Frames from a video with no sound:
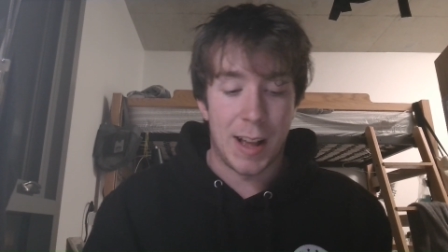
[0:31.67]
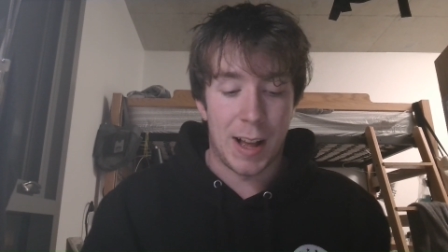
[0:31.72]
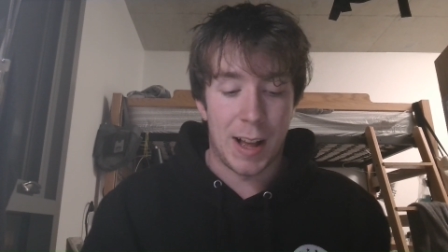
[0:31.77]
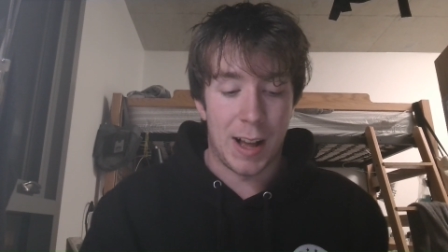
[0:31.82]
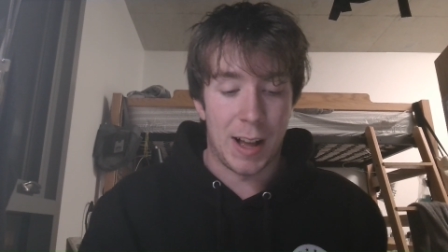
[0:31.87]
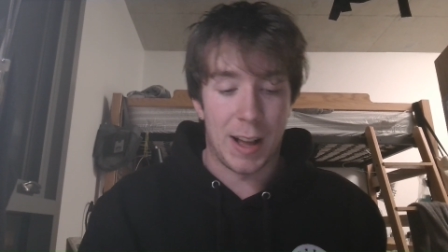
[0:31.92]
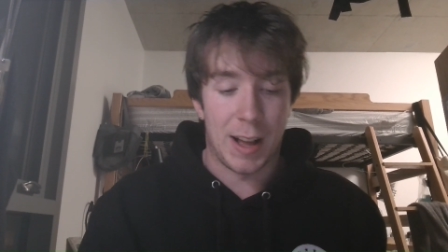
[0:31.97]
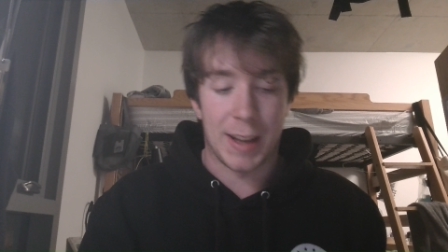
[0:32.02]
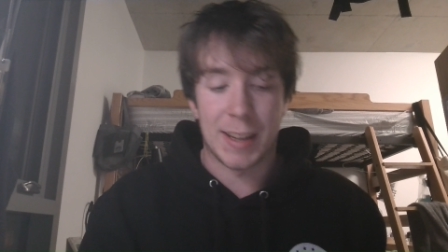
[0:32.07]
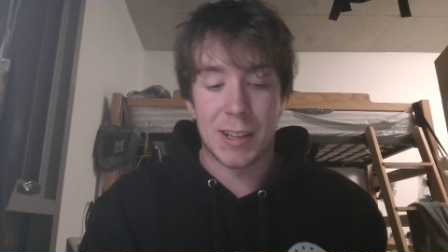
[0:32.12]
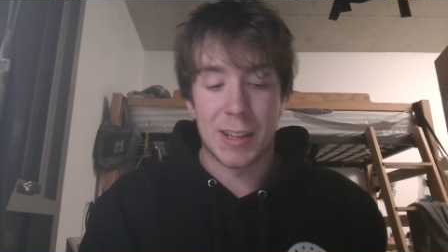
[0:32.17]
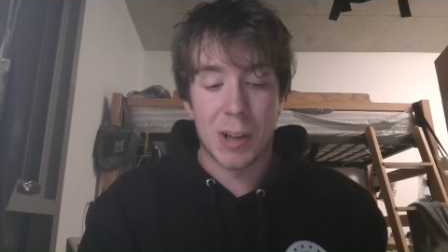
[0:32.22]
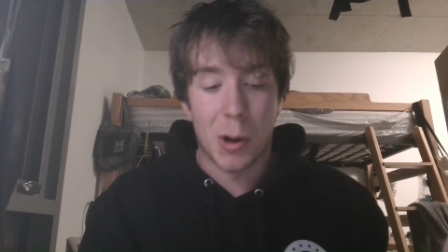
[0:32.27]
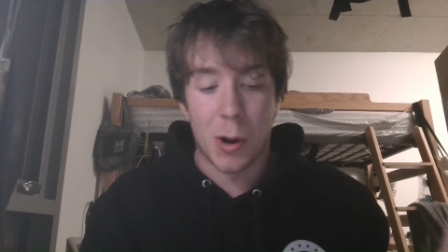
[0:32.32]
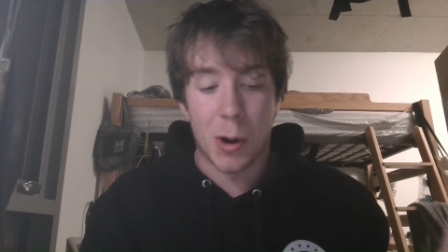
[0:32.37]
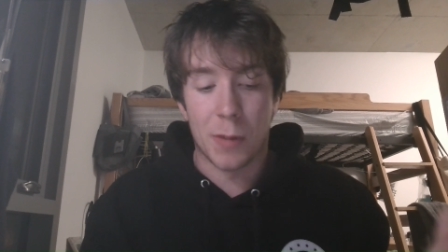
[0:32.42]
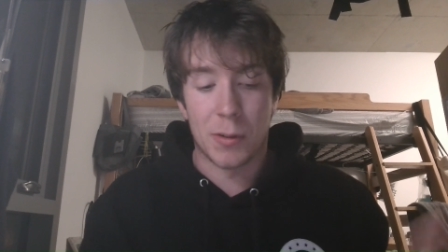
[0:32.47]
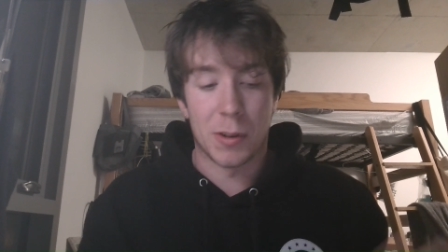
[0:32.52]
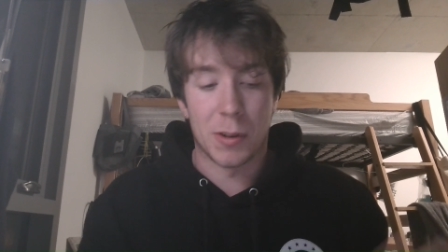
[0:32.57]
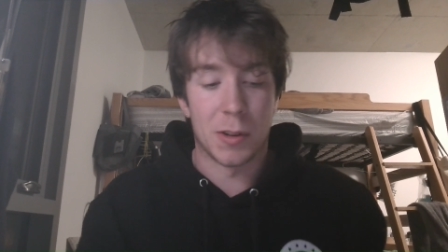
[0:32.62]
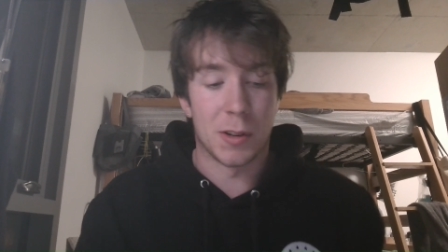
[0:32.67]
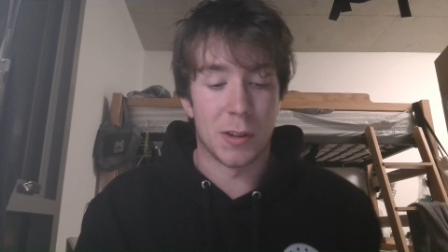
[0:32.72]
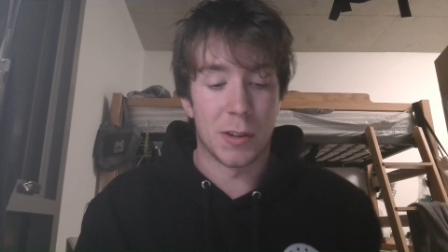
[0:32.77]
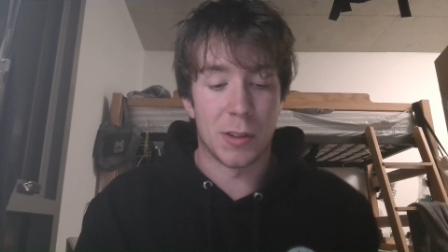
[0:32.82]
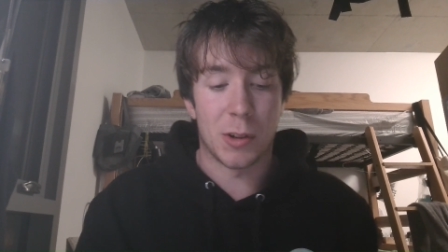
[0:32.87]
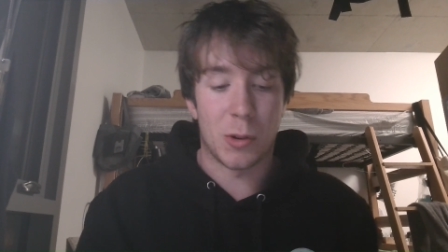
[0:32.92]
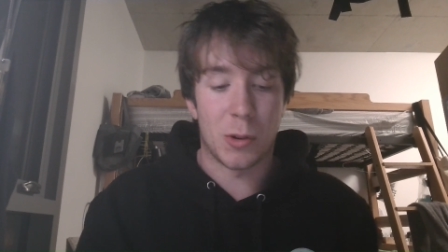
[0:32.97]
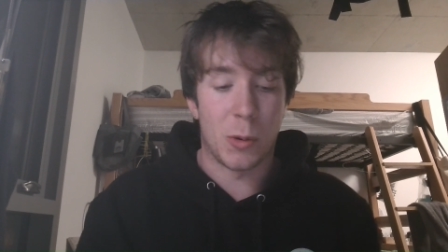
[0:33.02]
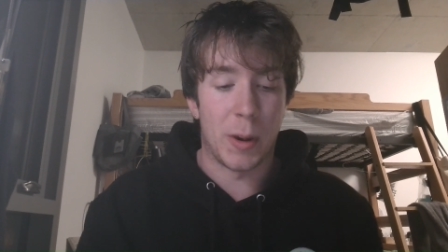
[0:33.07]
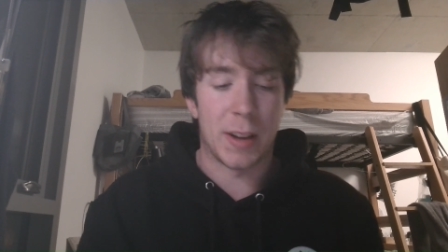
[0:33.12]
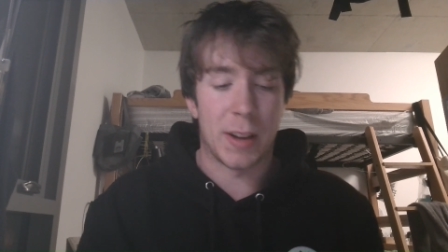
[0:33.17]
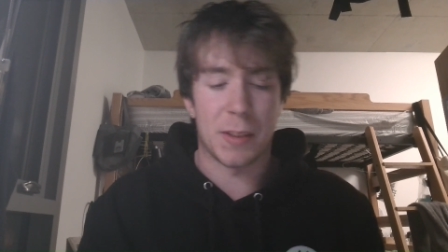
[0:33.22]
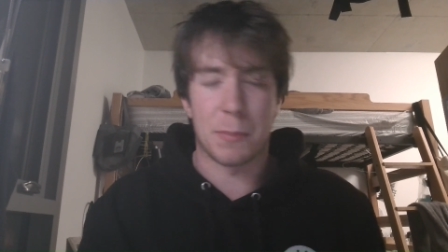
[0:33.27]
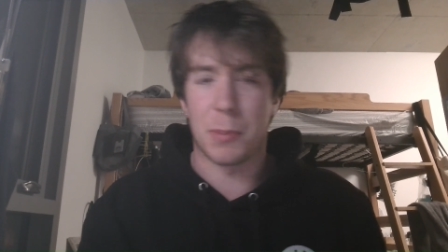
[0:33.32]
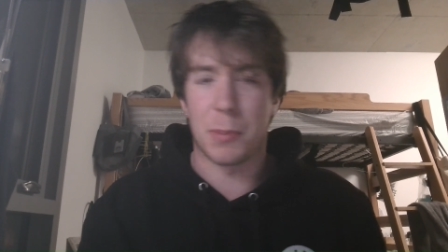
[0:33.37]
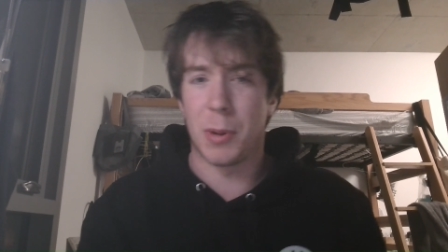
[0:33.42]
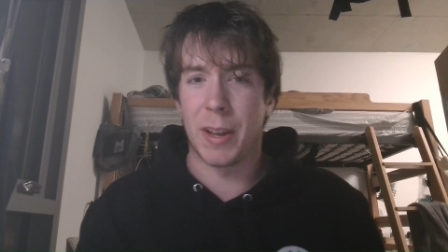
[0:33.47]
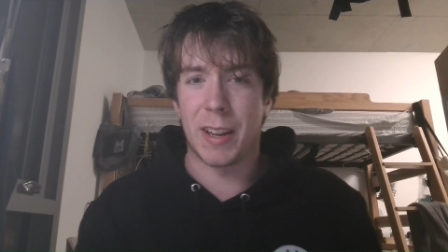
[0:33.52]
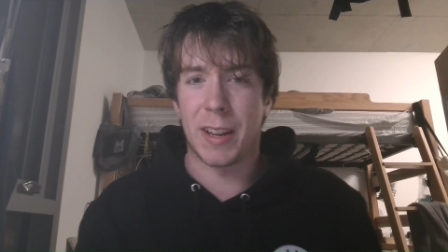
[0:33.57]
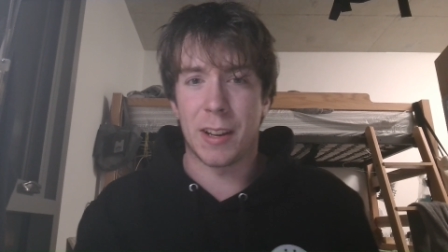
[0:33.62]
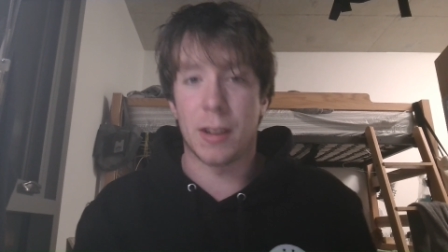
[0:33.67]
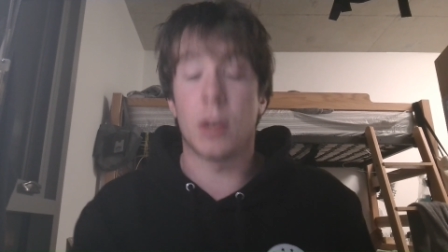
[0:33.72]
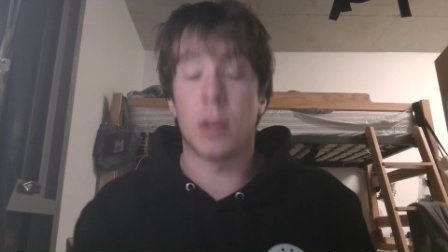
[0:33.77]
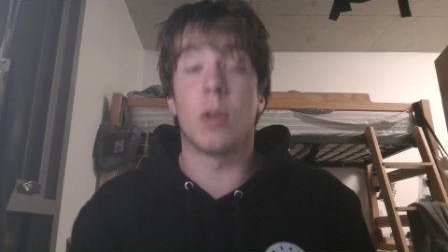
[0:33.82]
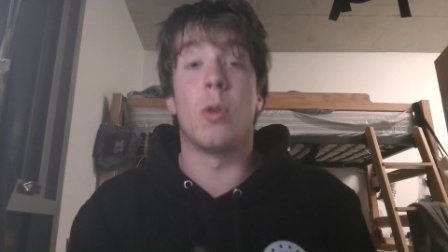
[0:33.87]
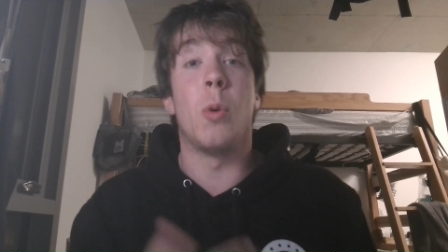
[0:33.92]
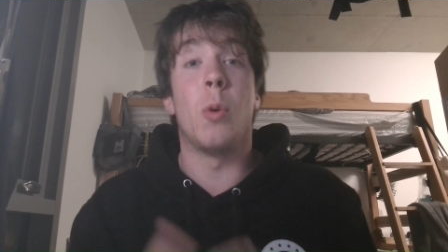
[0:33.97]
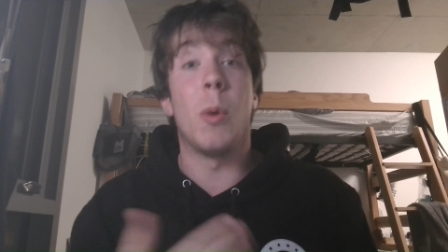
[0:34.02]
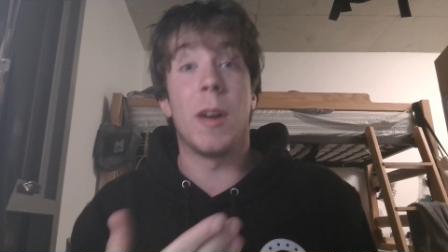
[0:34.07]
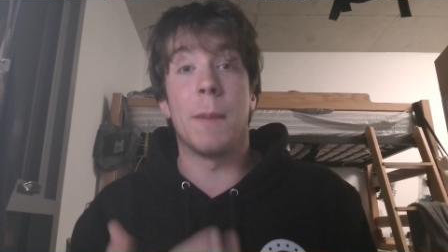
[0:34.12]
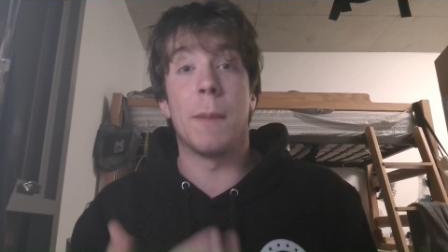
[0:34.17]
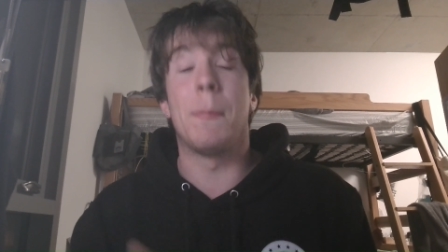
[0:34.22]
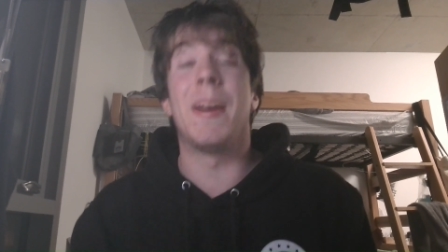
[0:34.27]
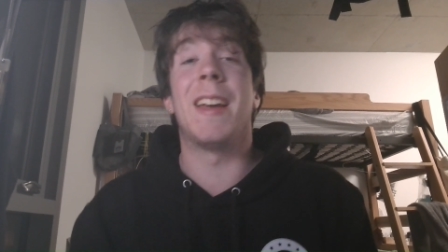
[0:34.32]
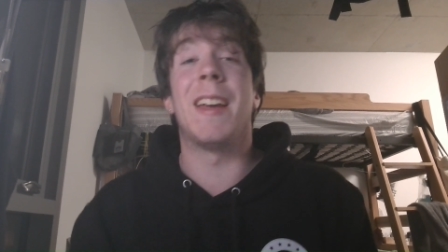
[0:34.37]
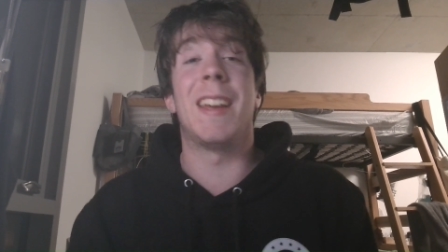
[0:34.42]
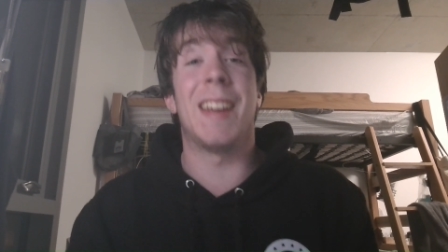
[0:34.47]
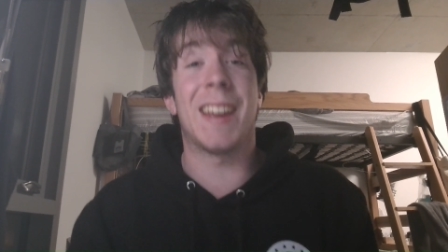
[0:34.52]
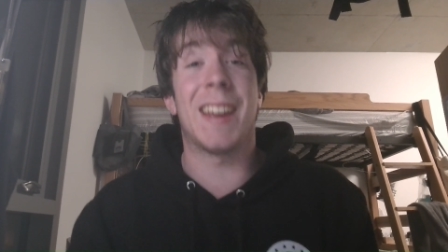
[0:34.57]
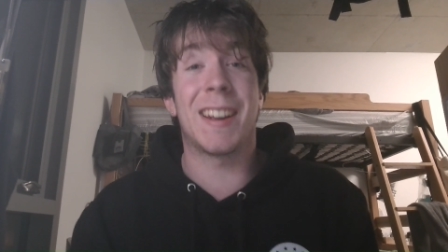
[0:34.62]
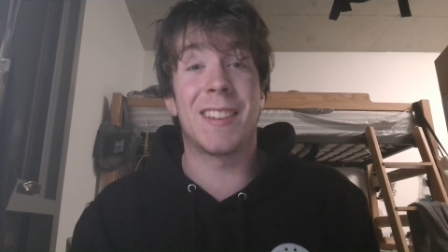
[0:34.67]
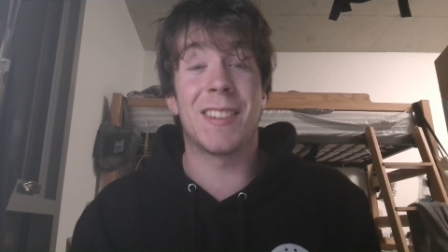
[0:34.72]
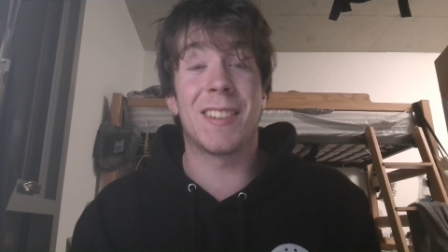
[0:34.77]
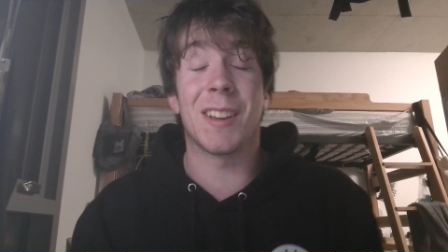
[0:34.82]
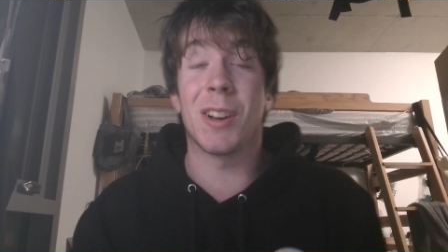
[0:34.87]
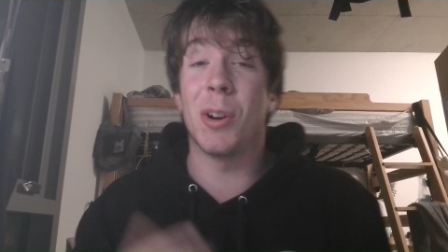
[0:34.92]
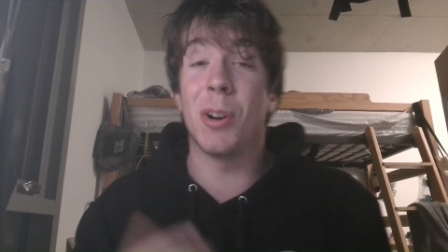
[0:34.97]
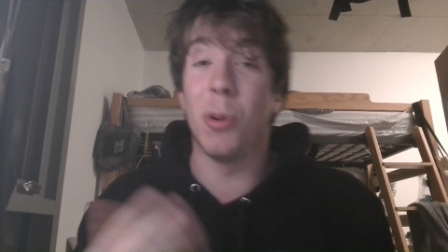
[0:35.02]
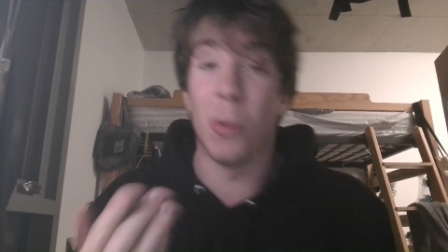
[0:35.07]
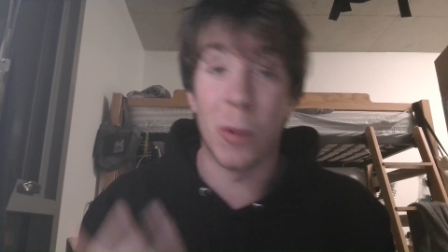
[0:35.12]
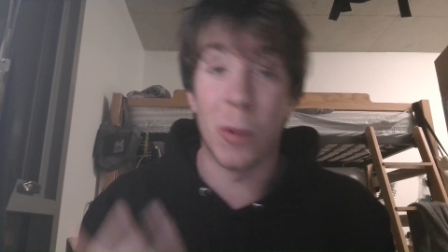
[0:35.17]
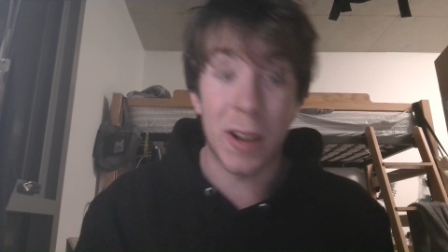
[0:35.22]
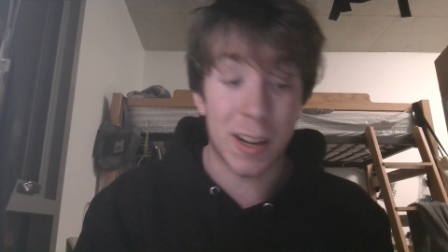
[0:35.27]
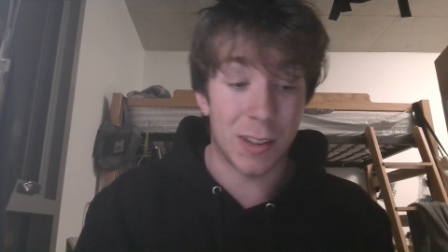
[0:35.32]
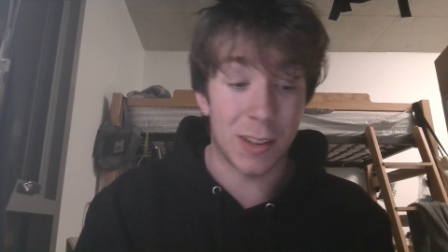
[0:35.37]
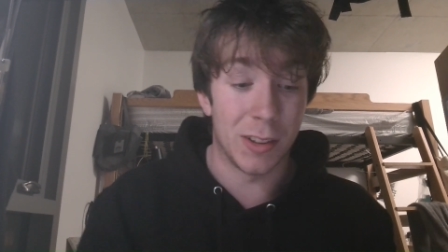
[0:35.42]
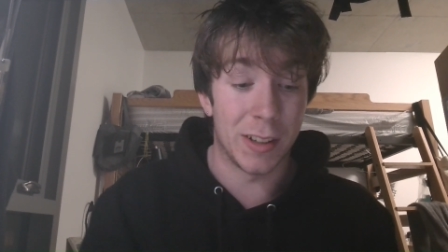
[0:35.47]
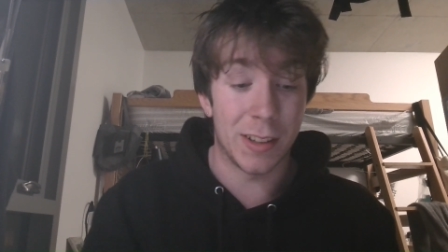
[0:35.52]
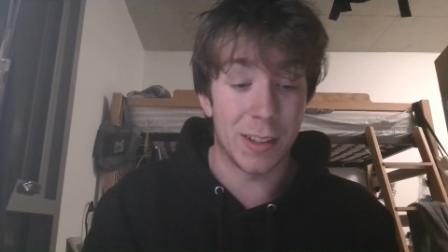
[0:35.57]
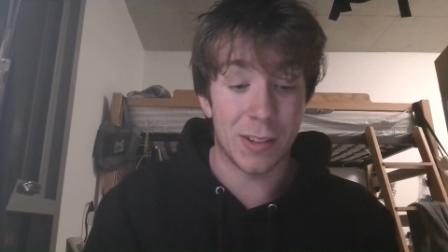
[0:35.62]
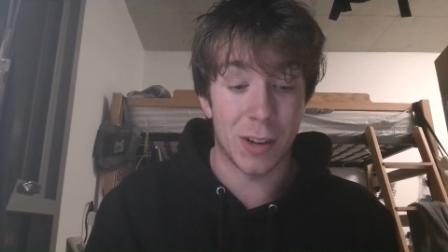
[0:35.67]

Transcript: Uh, I can go over the quicks pick, quick picks quickly.